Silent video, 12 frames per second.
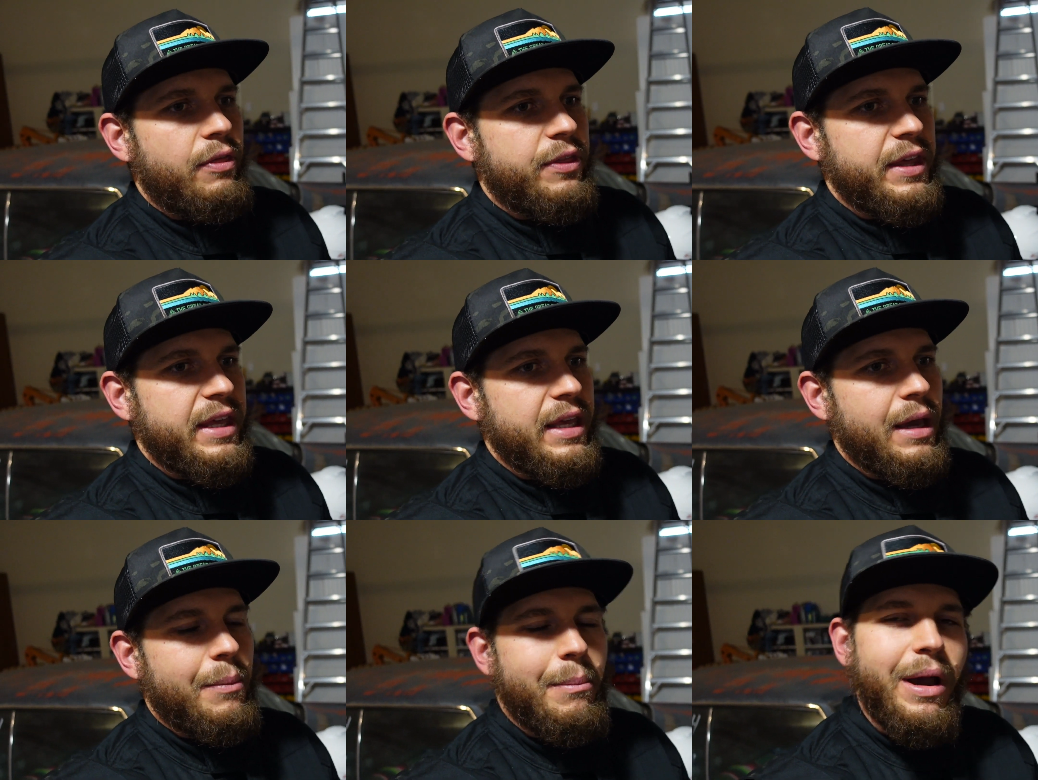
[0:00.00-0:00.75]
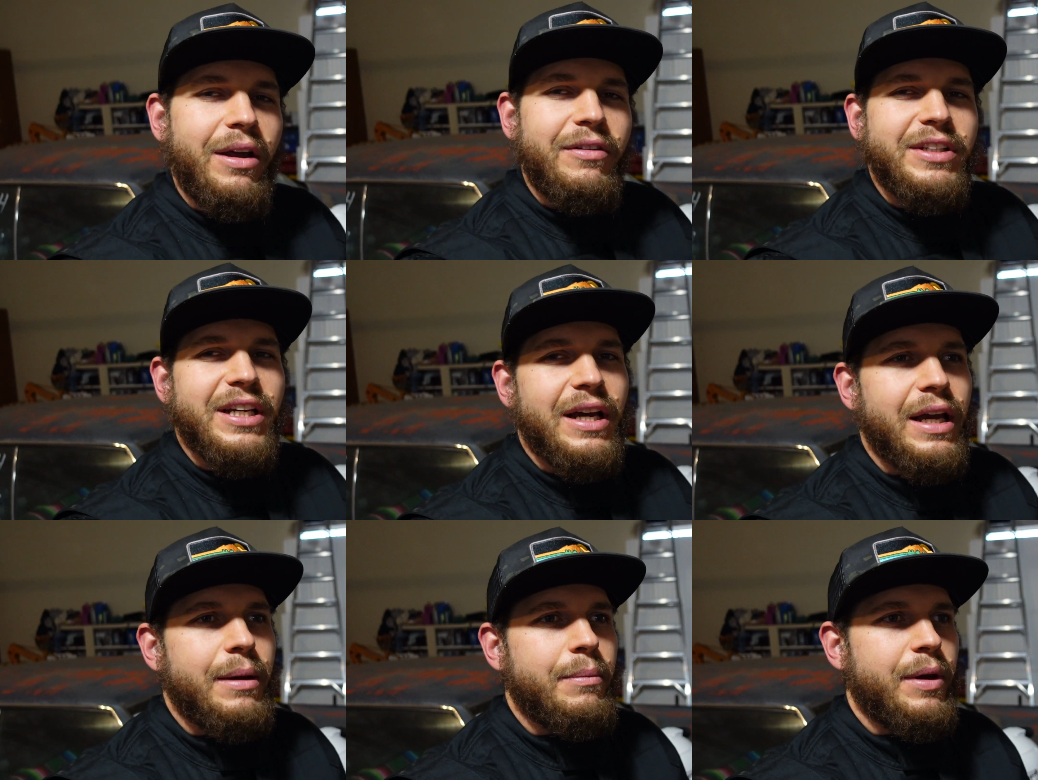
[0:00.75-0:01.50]
the amount of
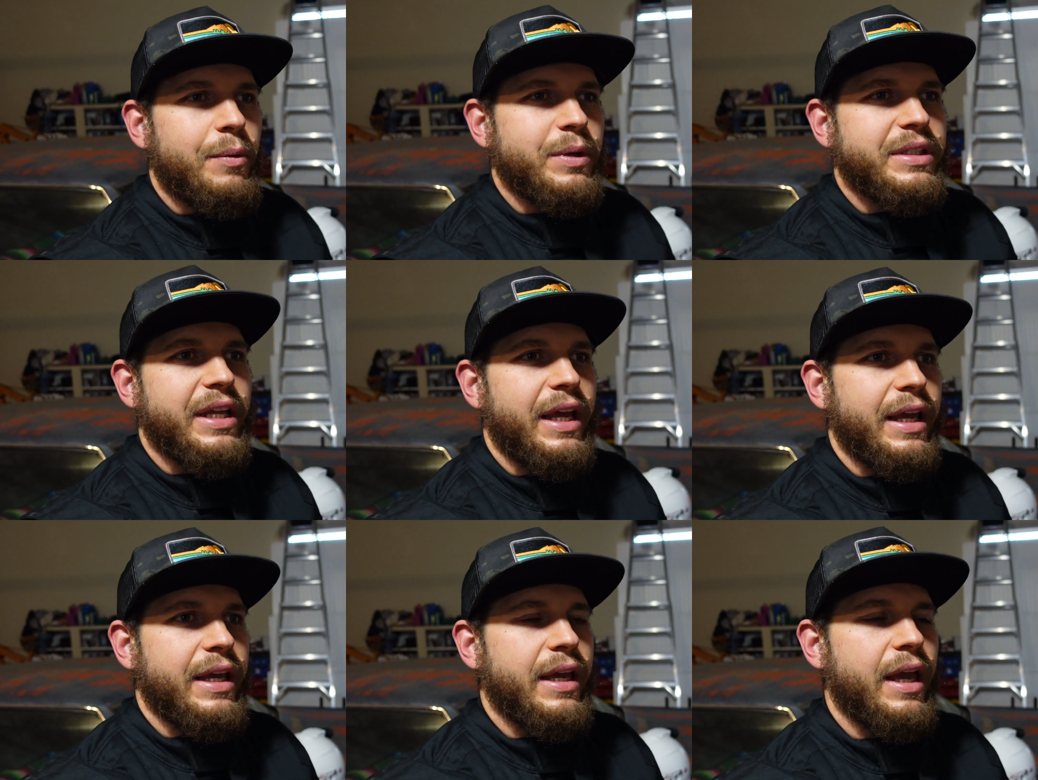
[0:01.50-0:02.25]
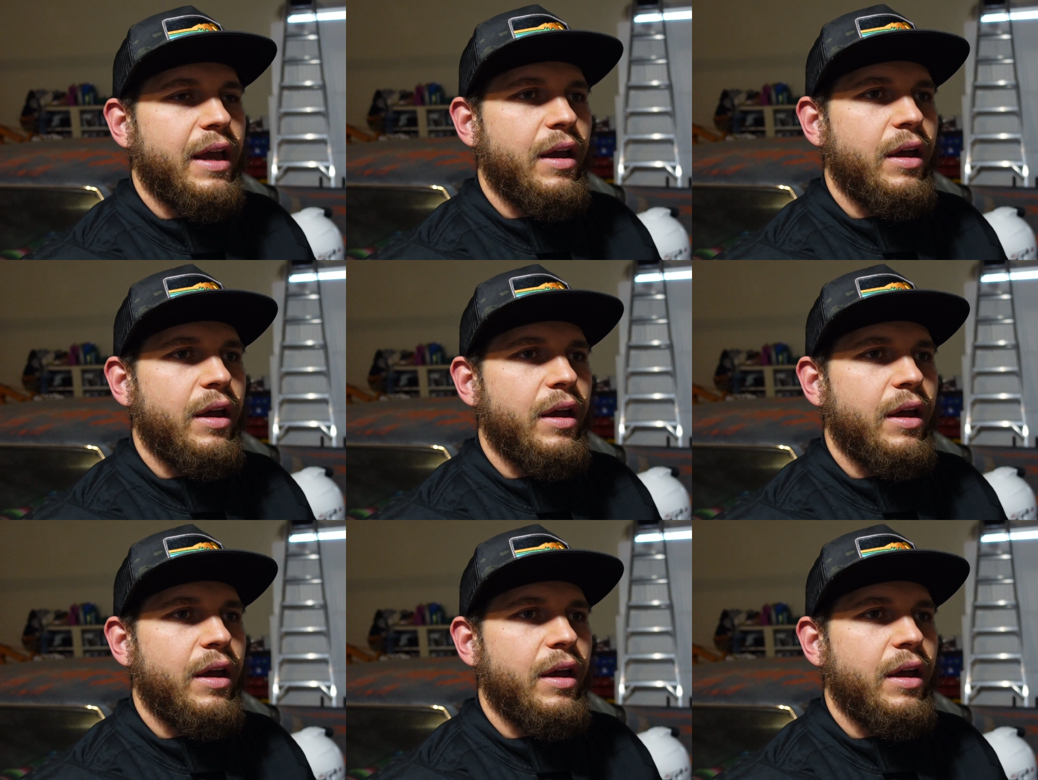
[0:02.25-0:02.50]
time it would take